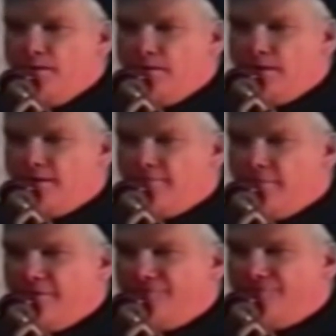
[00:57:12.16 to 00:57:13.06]
uh,
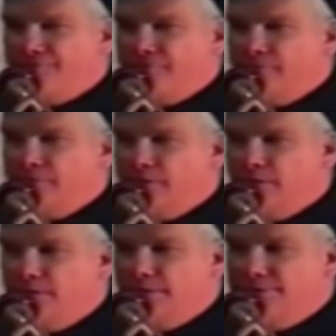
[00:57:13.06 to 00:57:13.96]
governments,
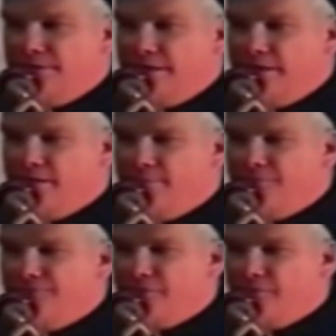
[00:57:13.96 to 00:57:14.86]
uh, telling
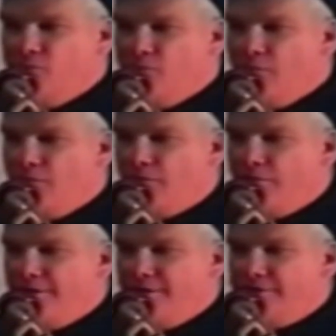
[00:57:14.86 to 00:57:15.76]
governments not to
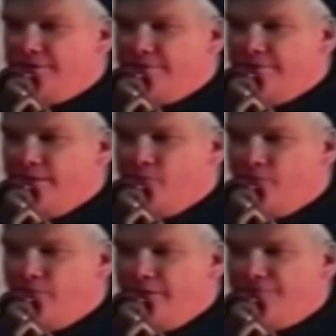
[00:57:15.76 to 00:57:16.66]
war with each other
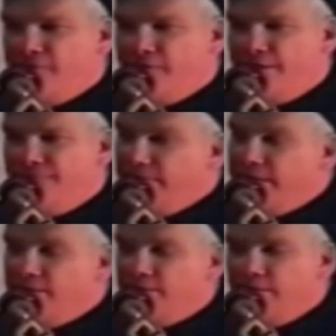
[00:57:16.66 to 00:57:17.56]
anymore, basically,
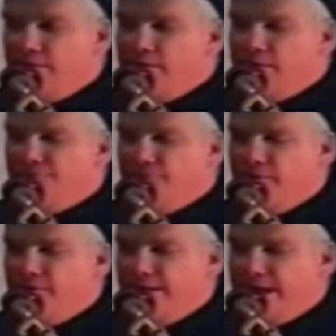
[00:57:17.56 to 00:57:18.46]
so that uh, looks
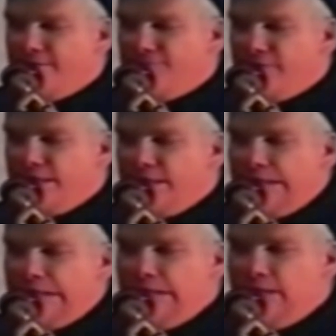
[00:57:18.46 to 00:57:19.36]
good on the
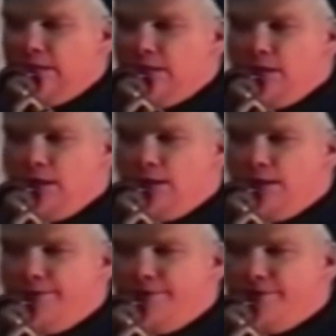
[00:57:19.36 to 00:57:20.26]
outside.
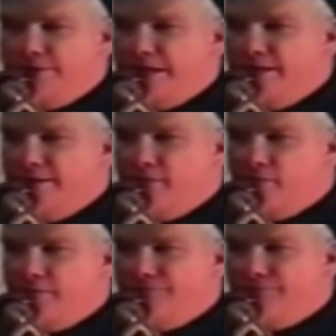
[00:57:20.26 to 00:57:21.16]
they're taking
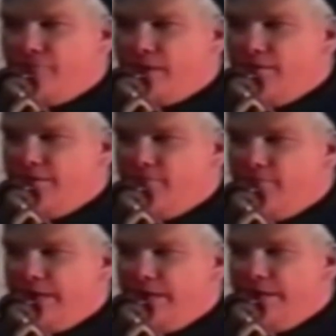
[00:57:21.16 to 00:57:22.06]
their orders directly
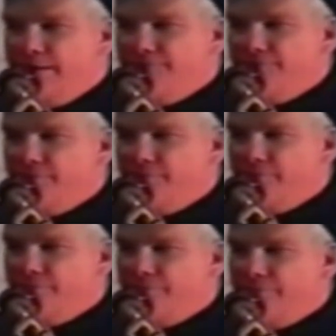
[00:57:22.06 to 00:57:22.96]
from the aliens
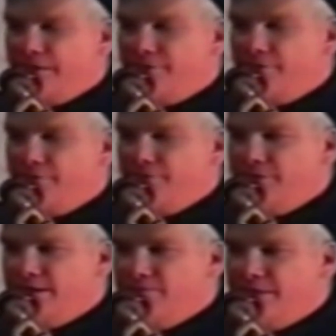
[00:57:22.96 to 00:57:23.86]
who've got their
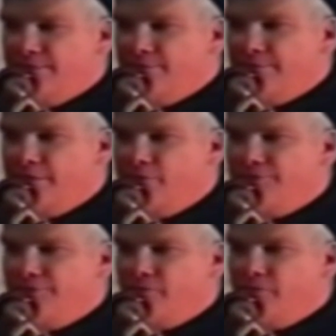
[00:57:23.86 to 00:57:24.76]
own timetable. They
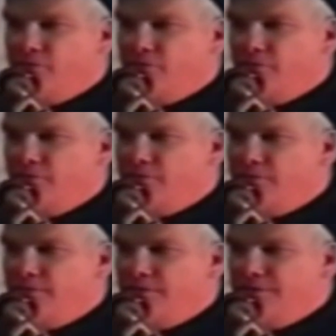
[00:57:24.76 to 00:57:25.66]
want the one world
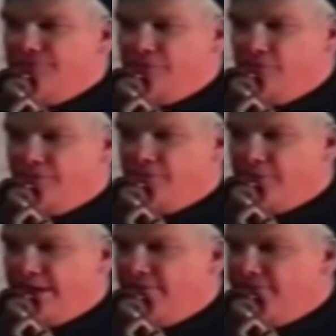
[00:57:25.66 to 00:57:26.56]
order because they want
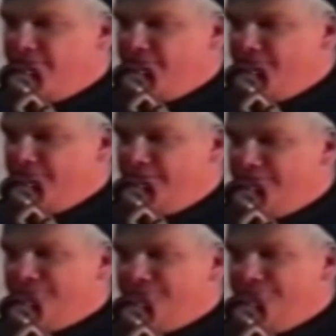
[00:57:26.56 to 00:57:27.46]
the planet for
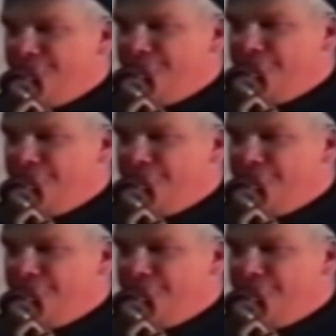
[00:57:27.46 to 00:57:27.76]
themselves